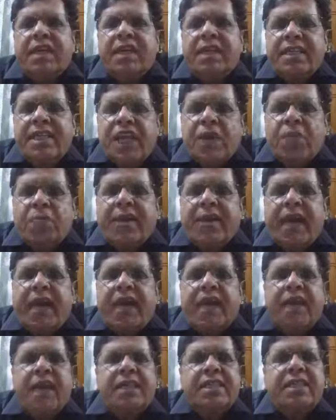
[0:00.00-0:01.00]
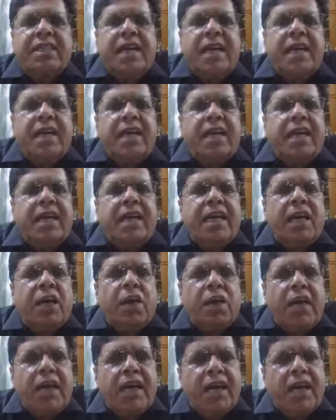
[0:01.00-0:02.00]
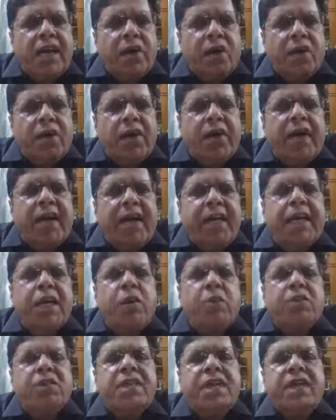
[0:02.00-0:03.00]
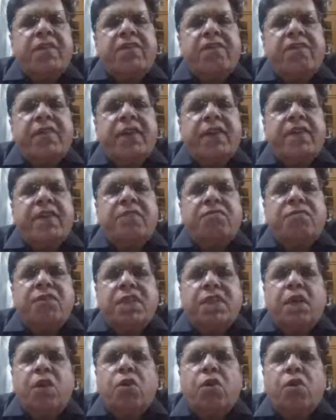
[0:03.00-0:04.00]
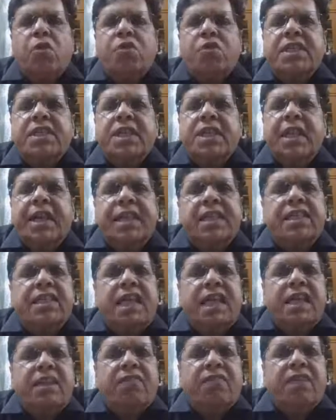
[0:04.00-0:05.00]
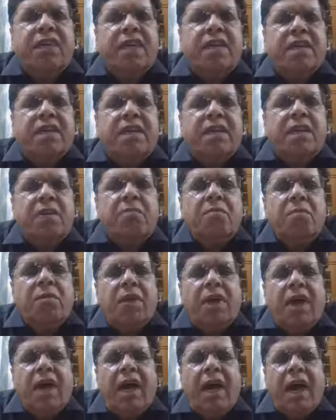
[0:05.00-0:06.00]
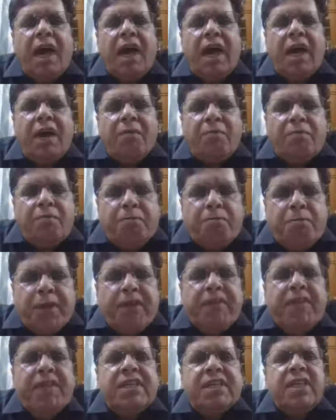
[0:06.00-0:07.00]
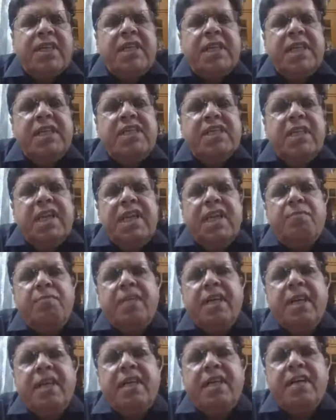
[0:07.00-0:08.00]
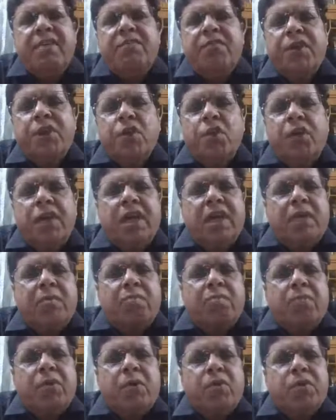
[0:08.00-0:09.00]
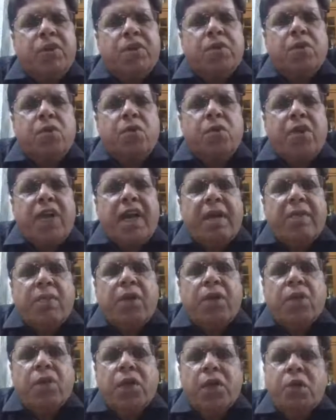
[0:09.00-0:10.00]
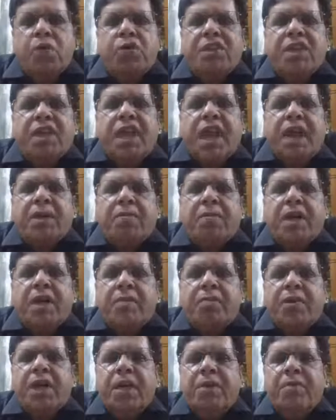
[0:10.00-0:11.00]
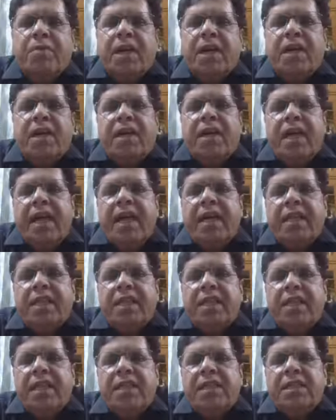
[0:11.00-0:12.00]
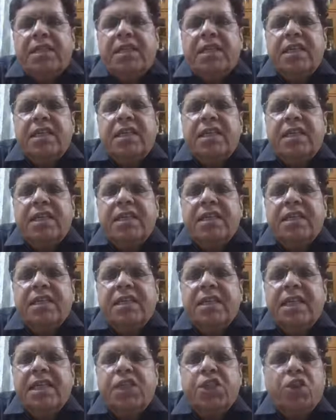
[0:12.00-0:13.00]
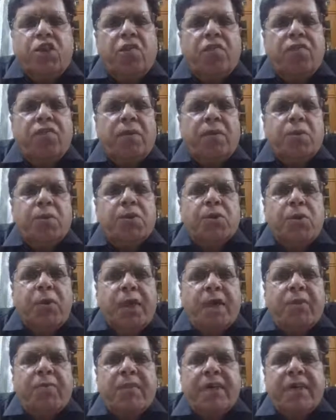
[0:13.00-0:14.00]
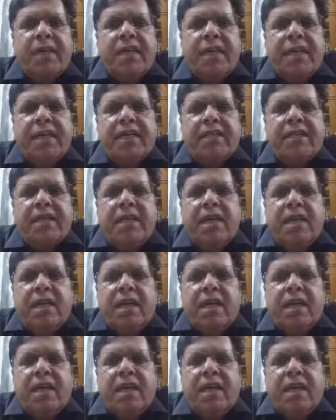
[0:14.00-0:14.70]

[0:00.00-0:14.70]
serum triglyceride and antioxidant effects without causing any side effect. Previous studies claimed that phenolic compounds could able to reduce the hyperlipidemia, and the seeds of amoxicillin contains